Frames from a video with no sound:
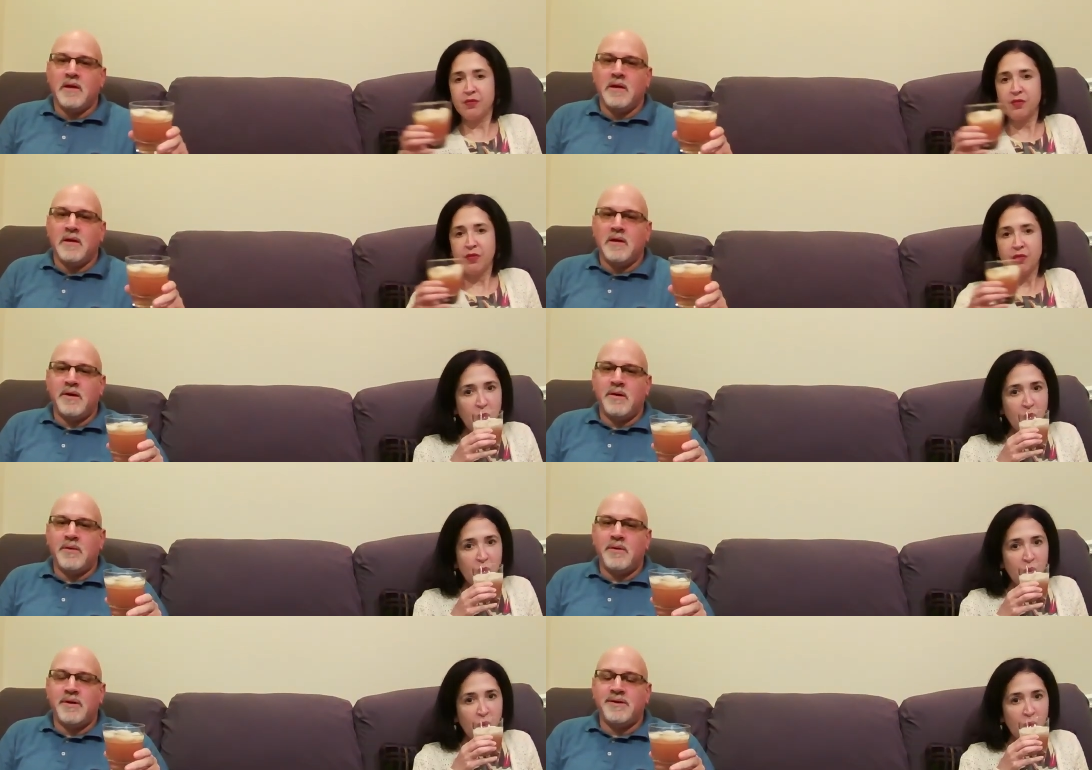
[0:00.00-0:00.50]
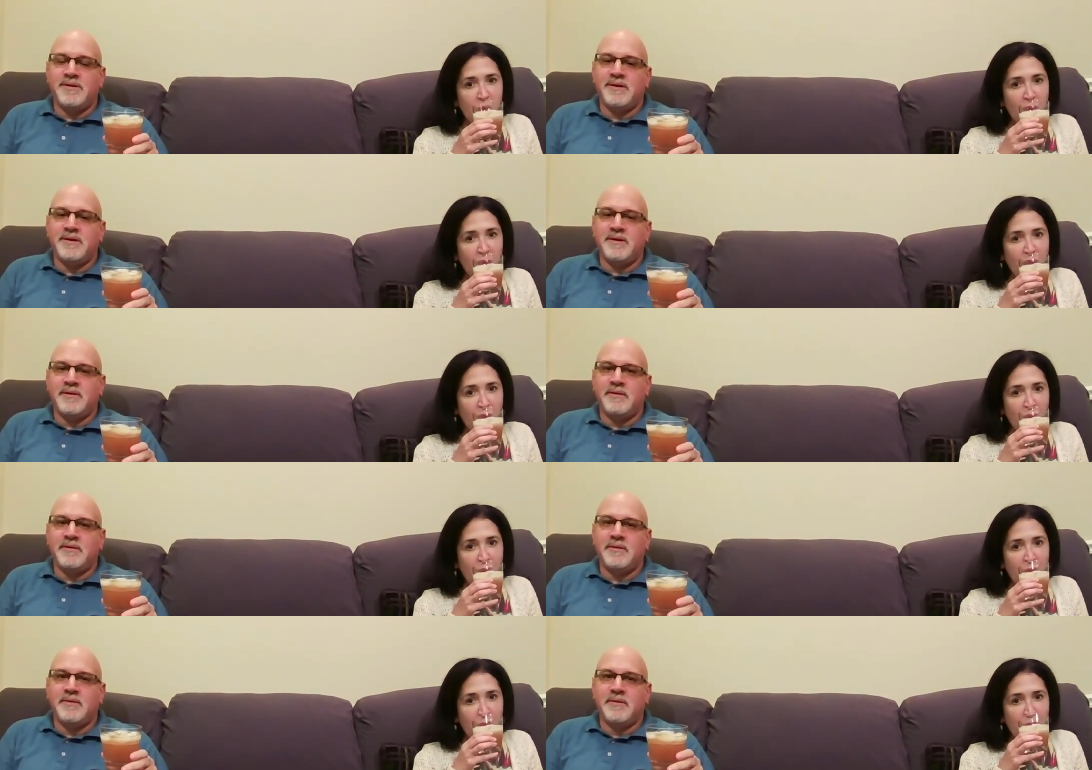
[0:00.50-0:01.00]
Speaker 1: What is
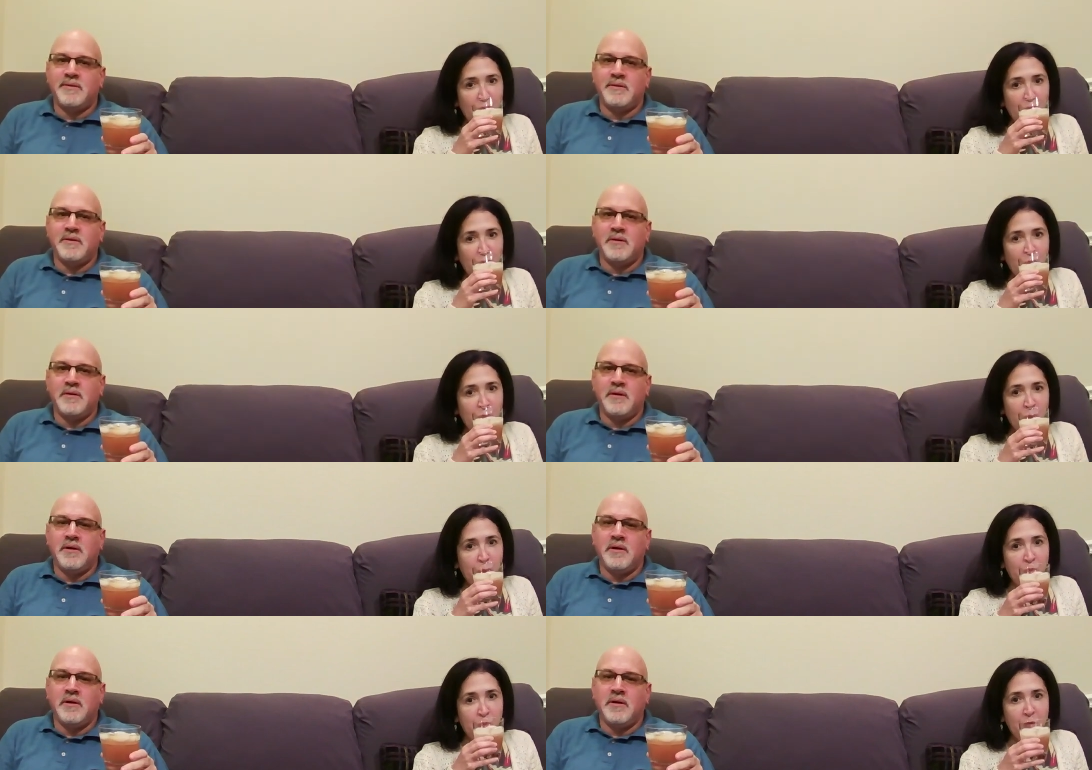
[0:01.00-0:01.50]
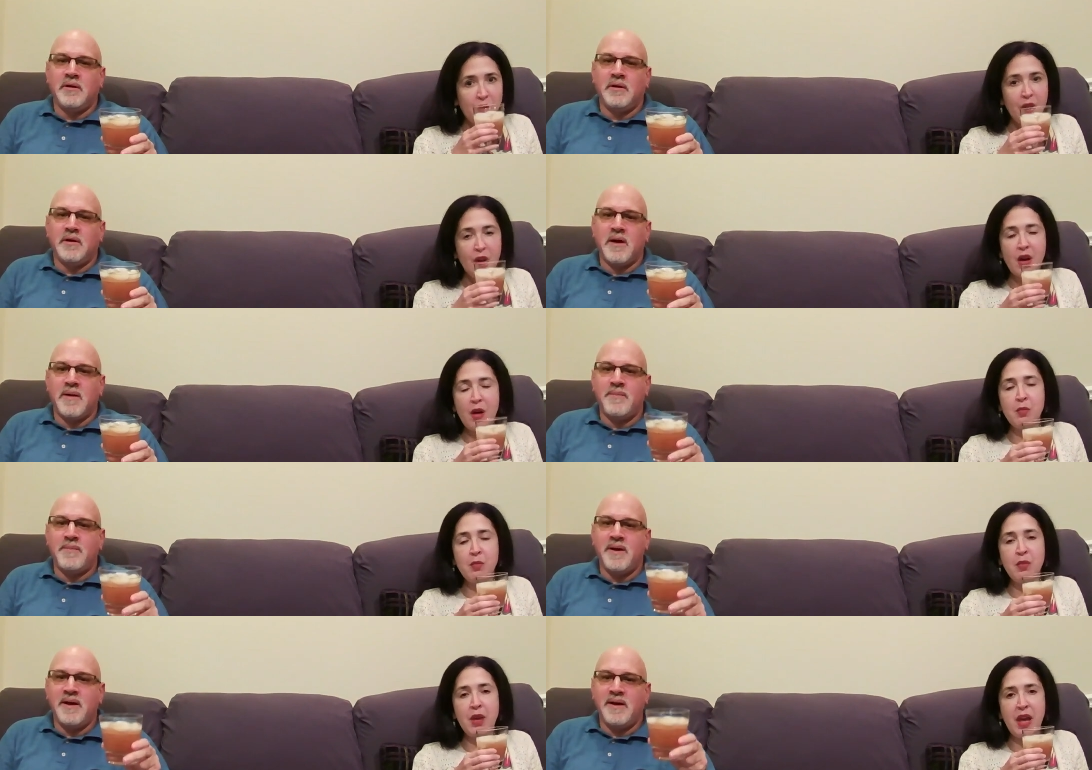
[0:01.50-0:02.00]
it?
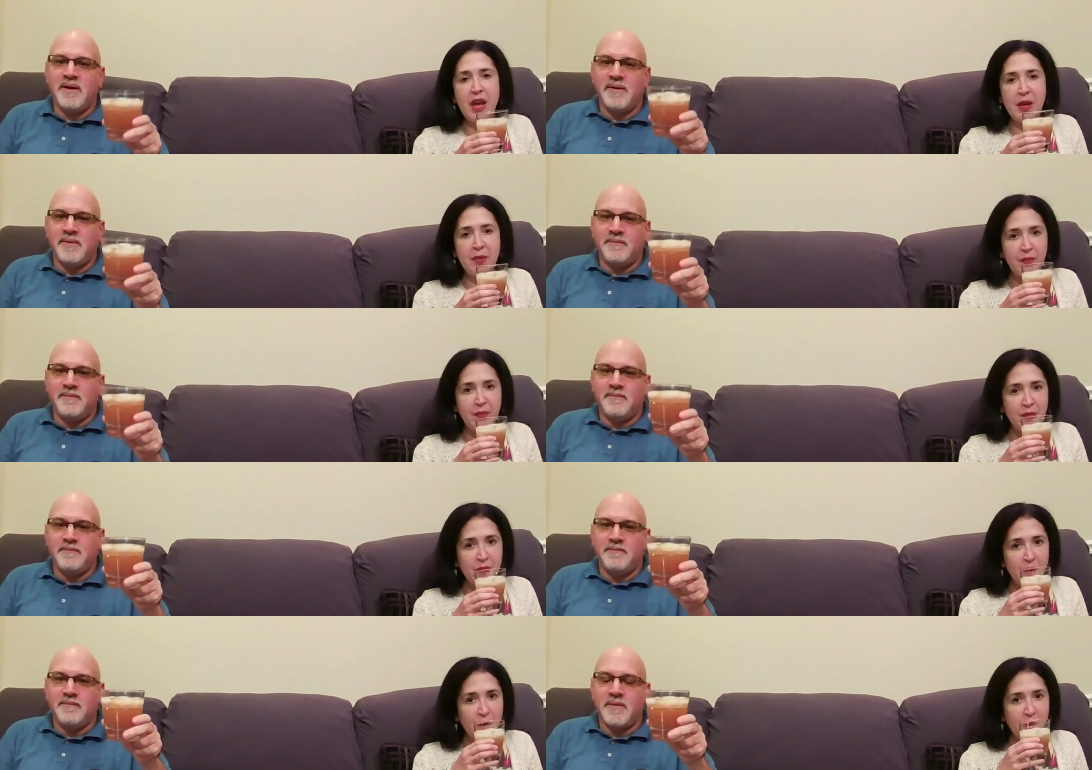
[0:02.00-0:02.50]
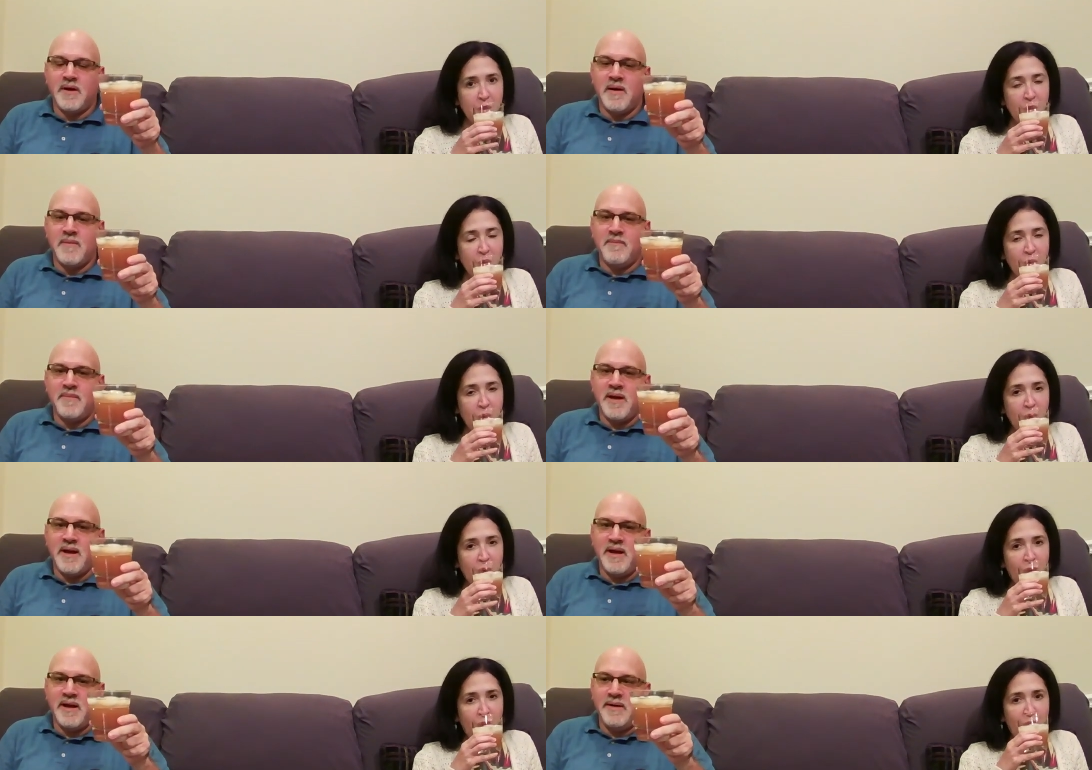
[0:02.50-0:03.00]
Kambe.
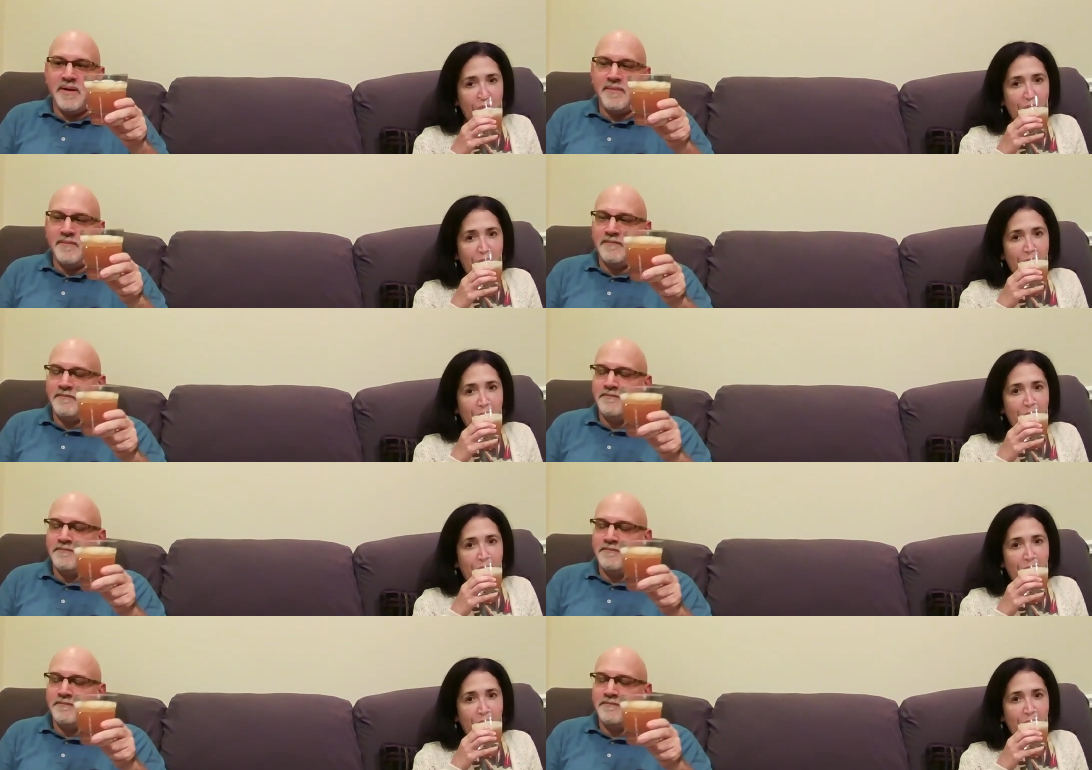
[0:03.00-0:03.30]
Kambe.